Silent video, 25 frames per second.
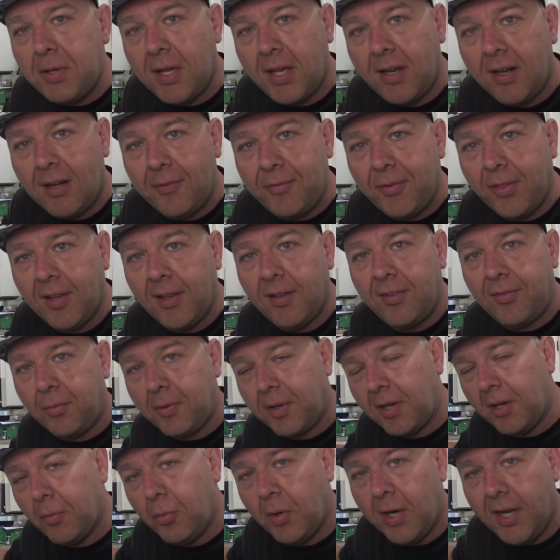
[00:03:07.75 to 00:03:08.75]
pan off this. We're
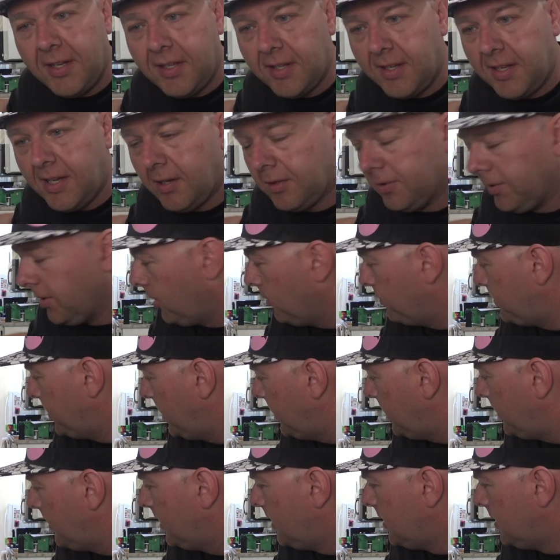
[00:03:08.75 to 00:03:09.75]
gonna widen it out a little
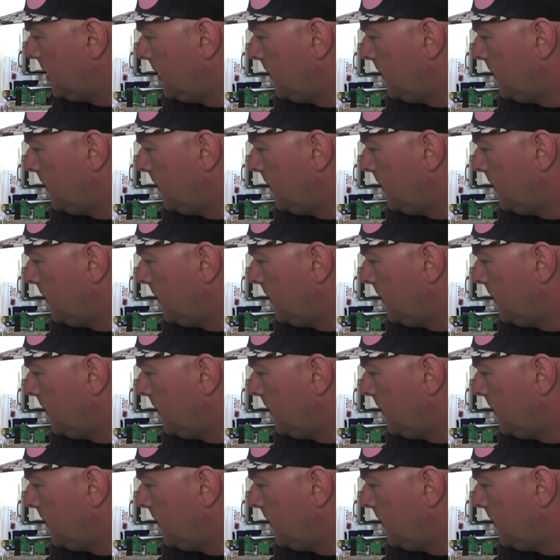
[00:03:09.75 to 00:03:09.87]
bit.